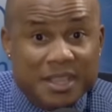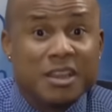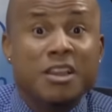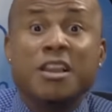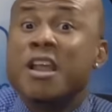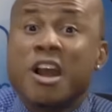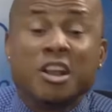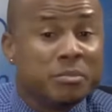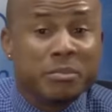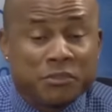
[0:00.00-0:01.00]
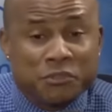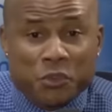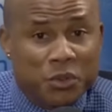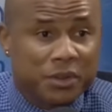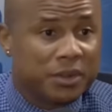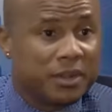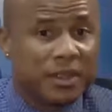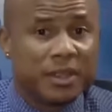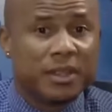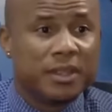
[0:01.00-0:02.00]
long before
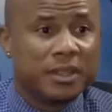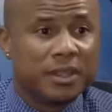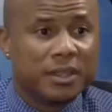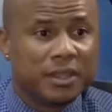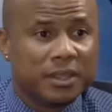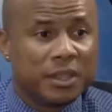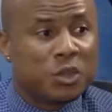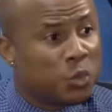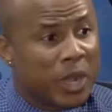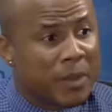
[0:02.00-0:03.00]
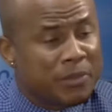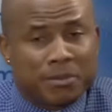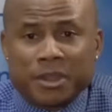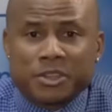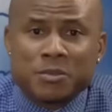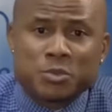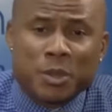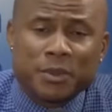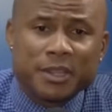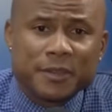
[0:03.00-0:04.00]
they could wipe their bottoms properly.